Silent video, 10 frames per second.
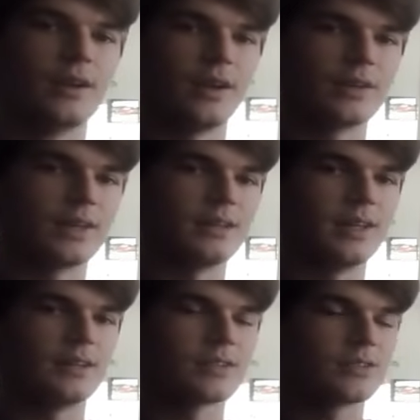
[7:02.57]
Okay,
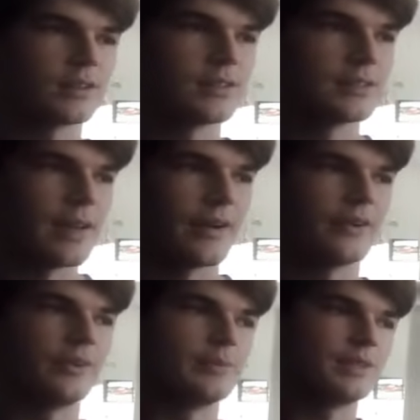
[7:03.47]
data structures and
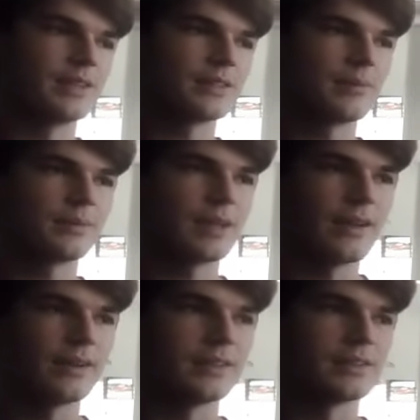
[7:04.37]
algorithms. Yes, I'm
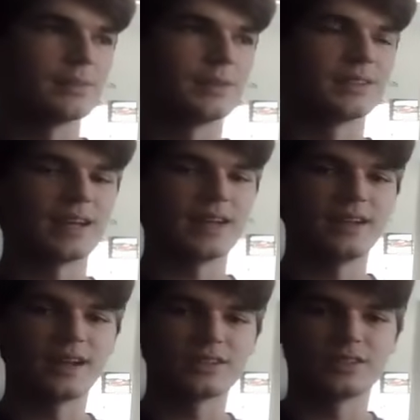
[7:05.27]
counting this because I had
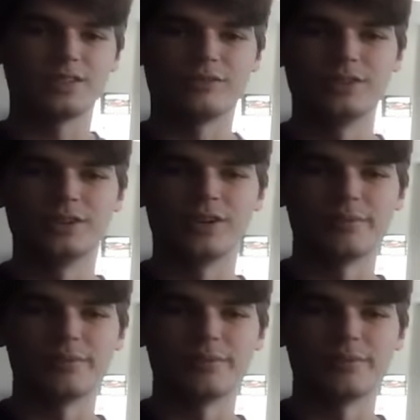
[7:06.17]
to actually relearn a